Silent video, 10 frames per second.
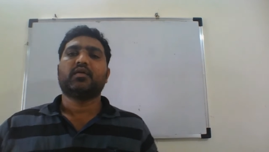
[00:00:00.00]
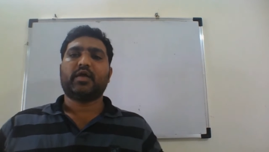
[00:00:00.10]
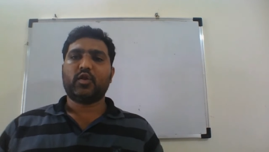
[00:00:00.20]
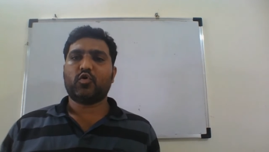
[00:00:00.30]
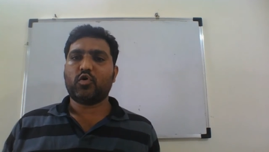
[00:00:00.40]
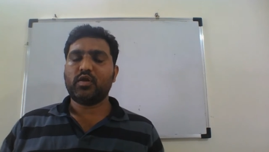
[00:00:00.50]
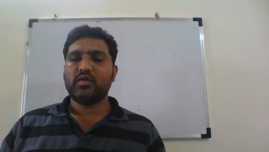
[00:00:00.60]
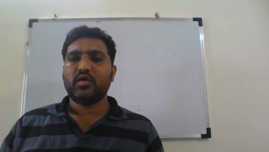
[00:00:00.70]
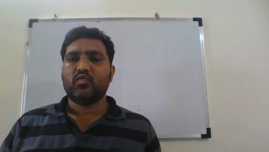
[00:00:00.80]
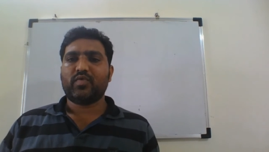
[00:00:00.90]
Hello all,
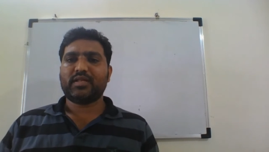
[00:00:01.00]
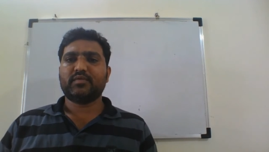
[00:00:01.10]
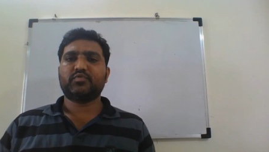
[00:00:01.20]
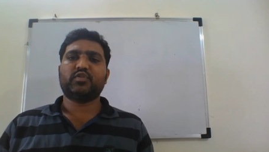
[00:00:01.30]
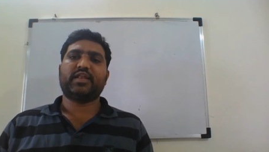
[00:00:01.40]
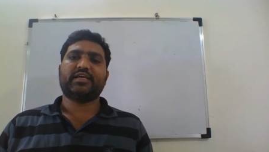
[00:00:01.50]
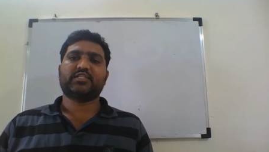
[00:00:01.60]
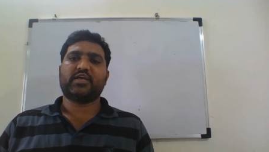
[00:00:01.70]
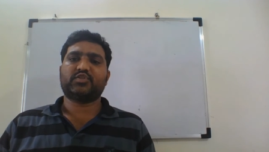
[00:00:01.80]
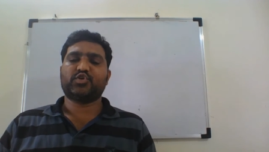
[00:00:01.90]
welcome to the next
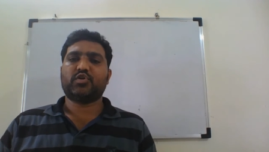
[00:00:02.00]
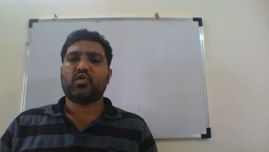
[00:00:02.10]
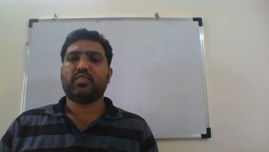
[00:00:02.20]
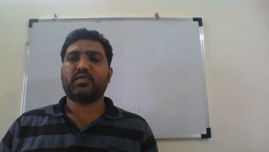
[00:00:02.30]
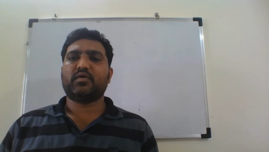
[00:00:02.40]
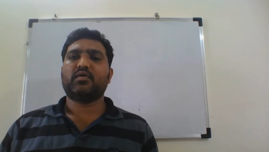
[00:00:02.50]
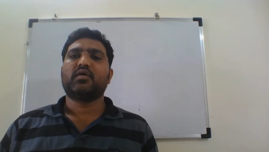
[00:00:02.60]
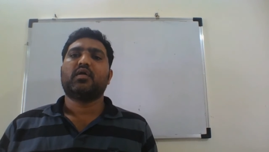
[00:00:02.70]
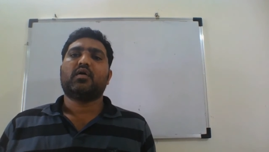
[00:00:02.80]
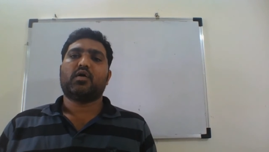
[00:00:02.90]
lecture on the
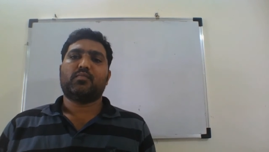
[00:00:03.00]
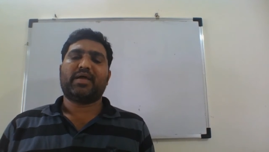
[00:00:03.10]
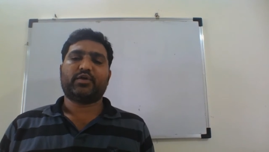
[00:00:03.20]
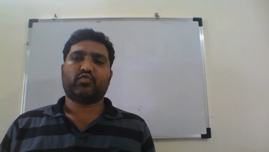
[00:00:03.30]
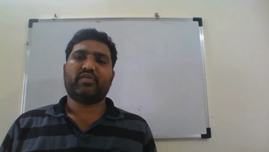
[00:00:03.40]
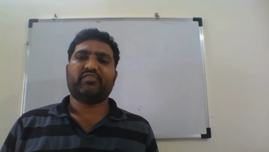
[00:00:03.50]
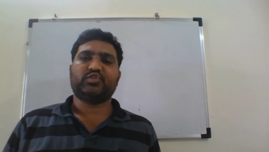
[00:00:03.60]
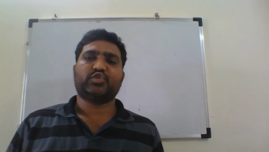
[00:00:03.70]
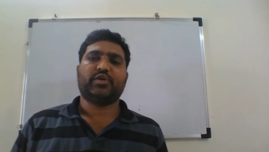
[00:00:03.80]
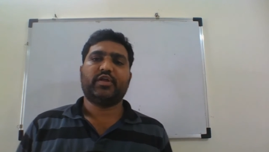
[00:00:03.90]
microwave
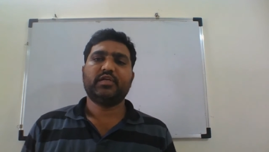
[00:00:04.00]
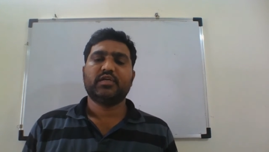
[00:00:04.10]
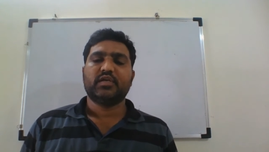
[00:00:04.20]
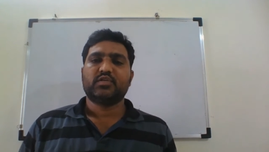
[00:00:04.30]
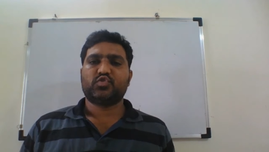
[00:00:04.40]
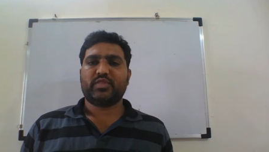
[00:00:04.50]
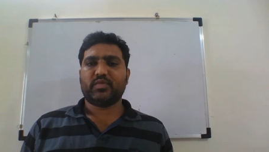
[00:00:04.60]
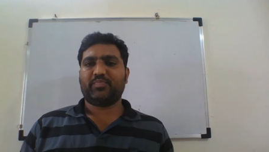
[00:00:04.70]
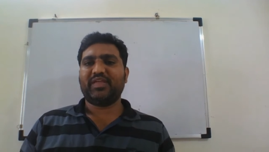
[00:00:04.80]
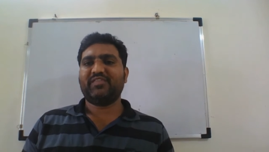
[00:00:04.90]
engineering. So in
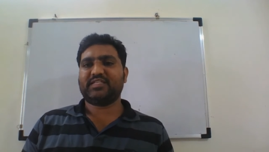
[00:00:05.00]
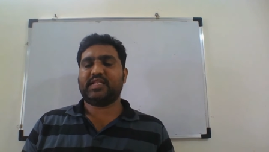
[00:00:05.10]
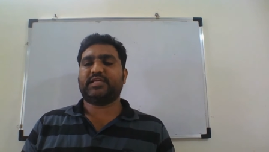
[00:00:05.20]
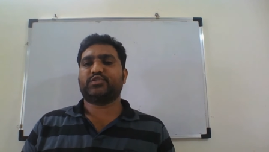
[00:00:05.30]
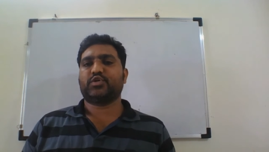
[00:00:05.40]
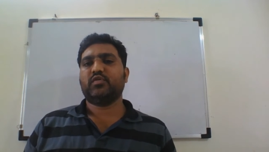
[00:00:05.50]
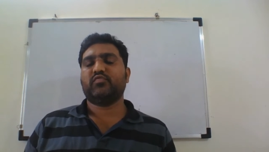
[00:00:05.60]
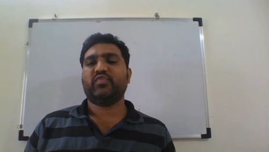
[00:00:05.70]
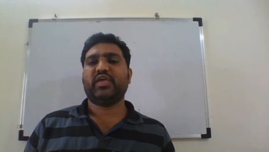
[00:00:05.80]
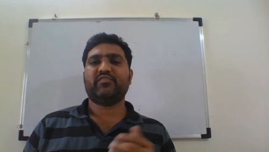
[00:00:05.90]
the previous lecture,
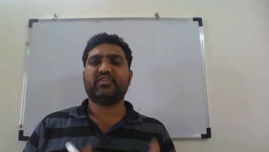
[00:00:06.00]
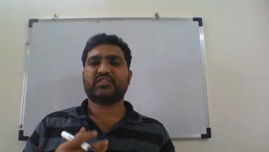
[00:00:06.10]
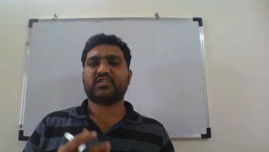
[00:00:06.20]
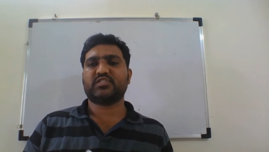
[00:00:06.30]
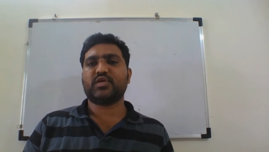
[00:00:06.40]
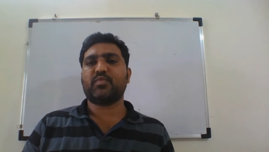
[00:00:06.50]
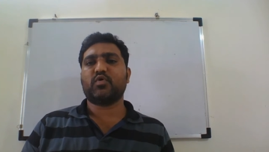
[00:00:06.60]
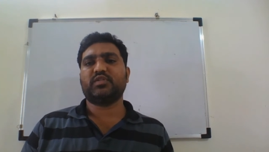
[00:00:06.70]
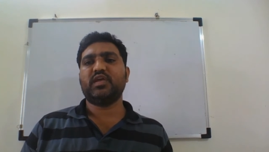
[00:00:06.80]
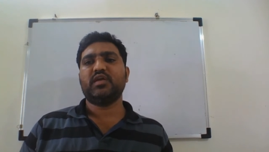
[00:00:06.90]
we have discussed
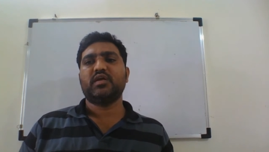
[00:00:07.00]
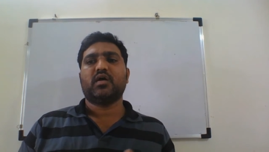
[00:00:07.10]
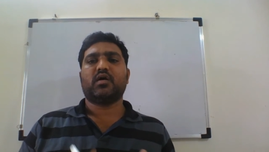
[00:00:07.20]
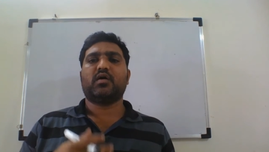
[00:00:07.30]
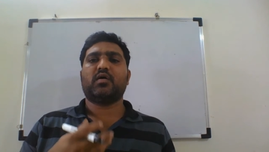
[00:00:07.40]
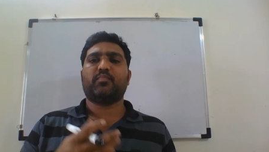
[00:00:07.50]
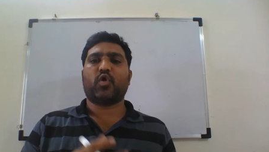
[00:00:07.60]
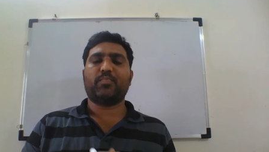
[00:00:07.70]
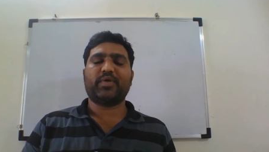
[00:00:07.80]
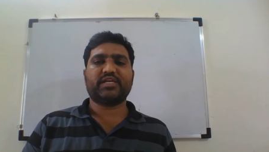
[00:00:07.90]
about the
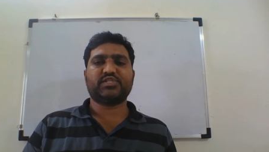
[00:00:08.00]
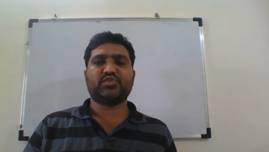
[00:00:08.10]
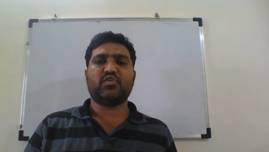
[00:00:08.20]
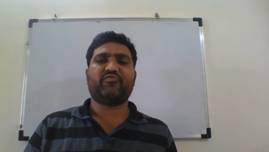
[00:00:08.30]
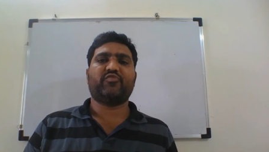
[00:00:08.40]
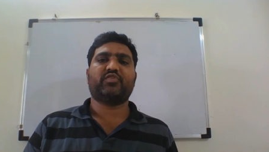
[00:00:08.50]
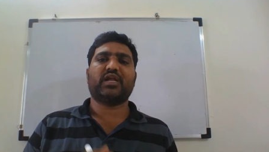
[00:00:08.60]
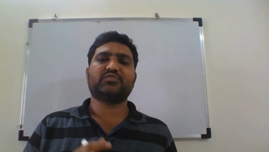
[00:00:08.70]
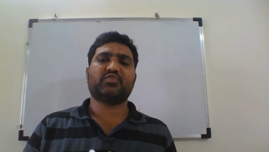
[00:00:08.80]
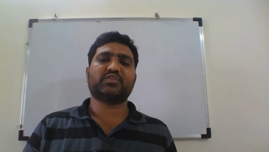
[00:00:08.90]
propagation of
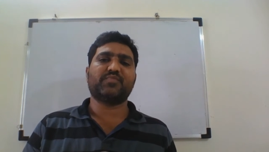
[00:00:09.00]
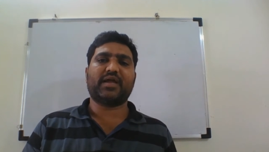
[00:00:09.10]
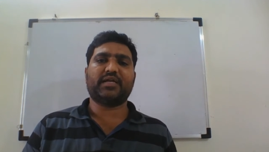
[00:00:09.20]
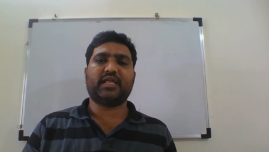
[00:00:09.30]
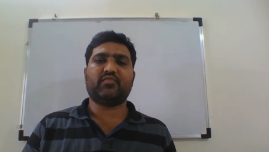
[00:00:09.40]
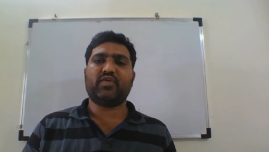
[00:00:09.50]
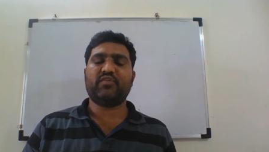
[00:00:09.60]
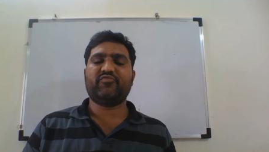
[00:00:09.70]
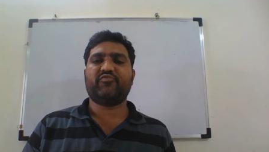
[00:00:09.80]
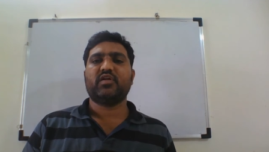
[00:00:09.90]
transverse magnetic
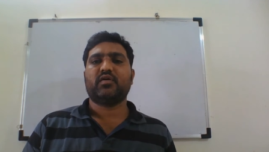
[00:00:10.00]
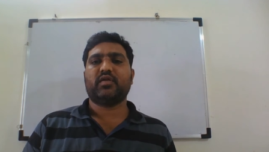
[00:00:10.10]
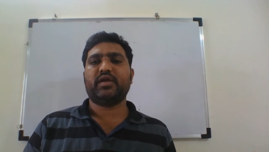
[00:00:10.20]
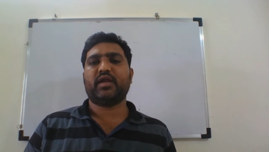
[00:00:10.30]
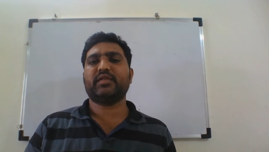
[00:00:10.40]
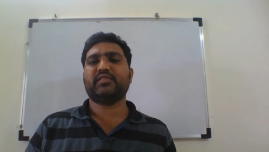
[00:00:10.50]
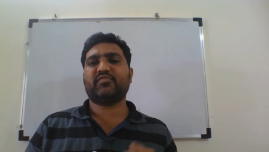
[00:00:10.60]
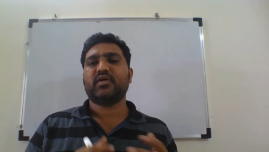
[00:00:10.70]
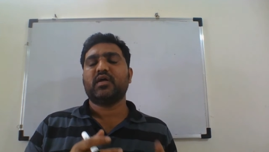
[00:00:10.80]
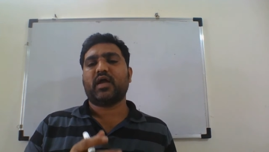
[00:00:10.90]
wave, right?
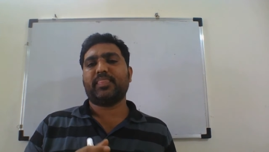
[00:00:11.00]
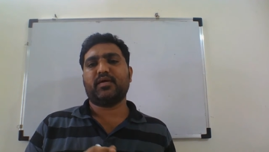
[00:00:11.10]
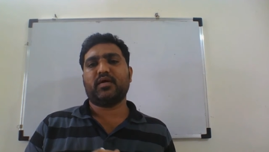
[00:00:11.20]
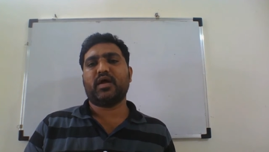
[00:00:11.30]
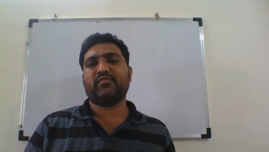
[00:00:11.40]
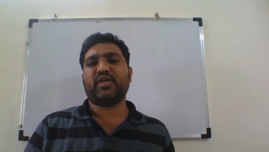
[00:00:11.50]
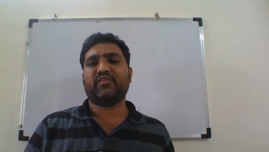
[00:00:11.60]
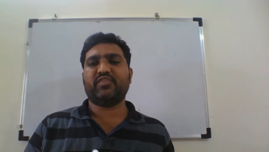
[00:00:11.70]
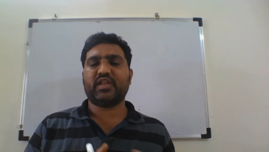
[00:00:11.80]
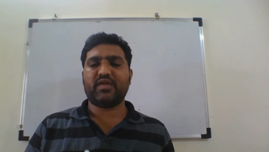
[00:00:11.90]
And we
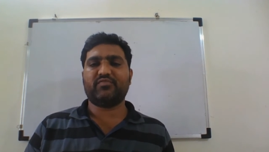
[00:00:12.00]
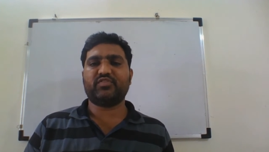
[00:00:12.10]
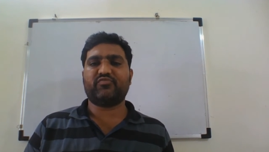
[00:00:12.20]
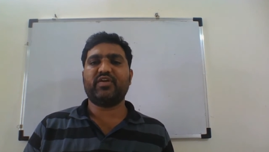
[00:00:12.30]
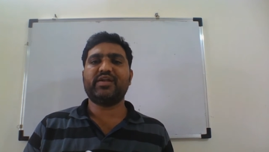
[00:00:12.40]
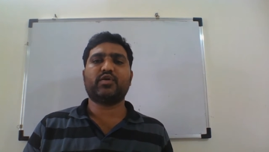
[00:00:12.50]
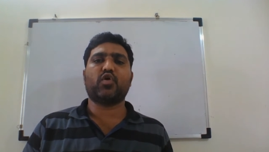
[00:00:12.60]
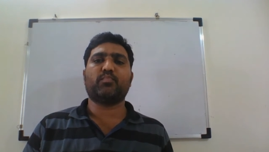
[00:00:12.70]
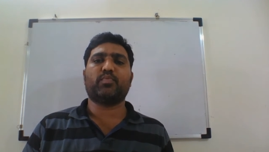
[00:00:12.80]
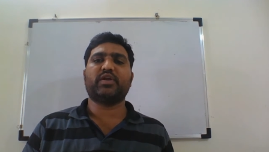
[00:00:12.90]
have derived the field
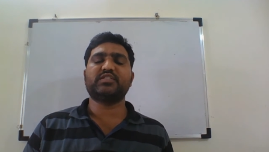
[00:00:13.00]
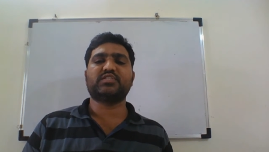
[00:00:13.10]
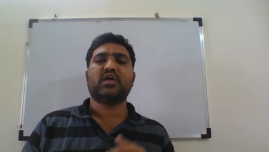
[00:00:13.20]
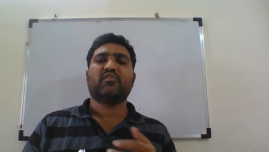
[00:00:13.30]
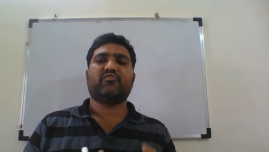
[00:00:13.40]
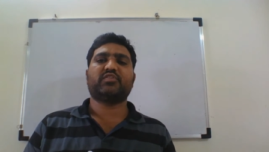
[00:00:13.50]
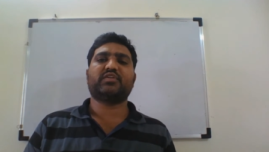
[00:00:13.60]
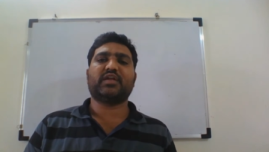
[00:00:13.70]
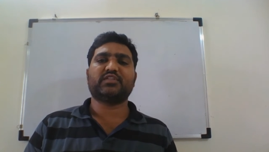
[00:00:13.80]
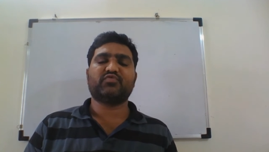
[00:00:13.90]
components for the
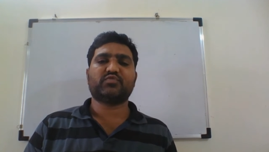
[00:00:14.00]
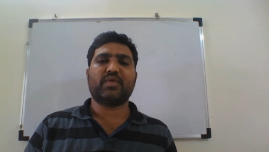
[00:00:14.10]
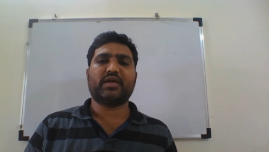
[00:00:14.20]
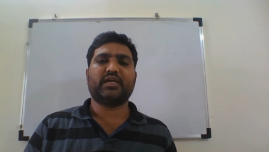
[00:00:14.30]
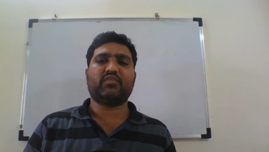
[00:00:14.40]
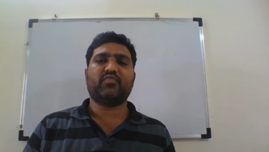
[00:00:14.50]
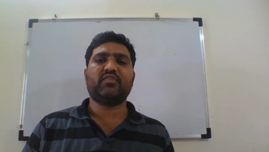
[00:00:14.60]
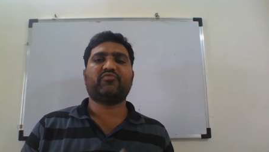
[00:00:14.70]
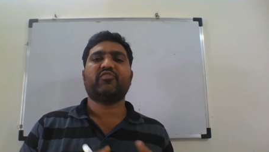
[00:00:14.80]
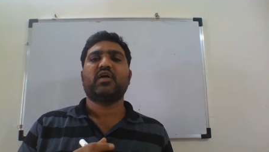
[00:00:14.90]
transverse magnetic
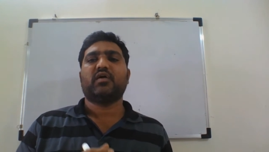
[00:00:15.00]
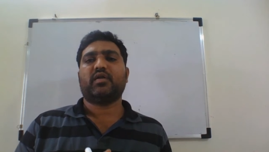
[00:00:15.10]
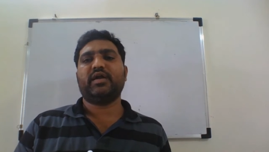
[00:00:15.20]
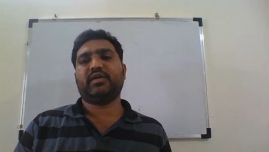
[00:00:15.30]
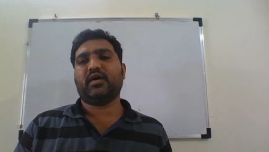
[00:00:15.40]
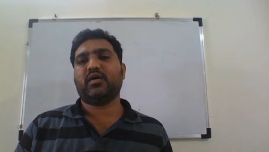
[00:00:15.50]
wave, right?